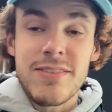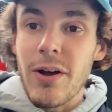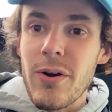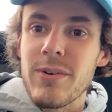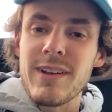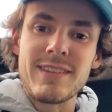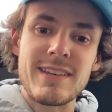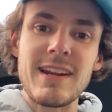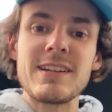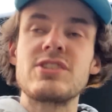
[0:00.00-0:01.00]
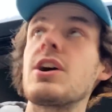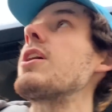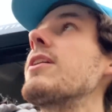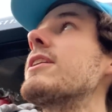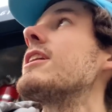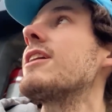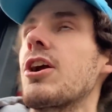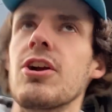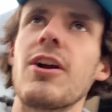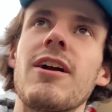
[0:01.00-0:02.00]
So it's getting dark,
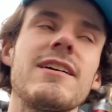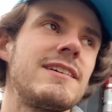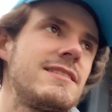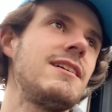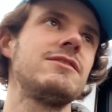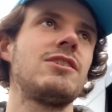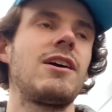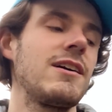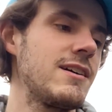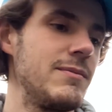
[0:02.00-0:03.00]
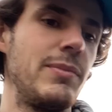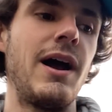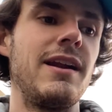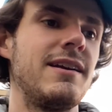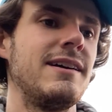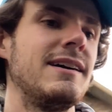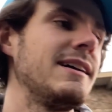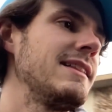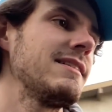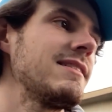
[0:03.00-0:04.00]
er, it's not dark, but
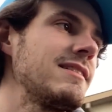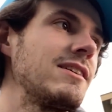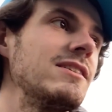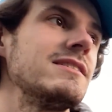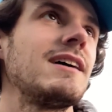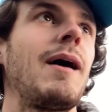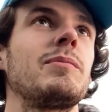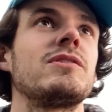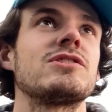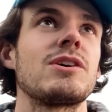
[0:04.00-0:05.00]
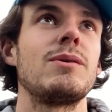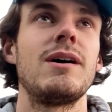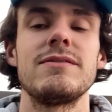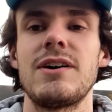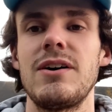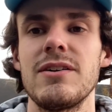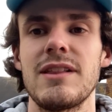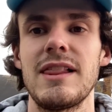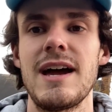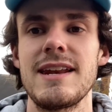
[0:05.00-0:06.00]
this is a good time to show off all the
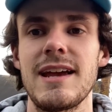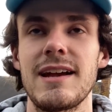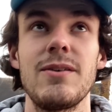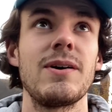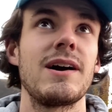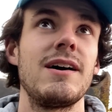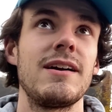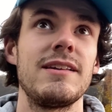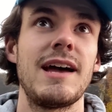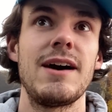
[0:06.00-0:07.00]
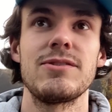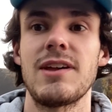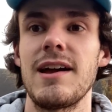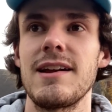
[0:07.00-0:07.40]
lighting going on on the outside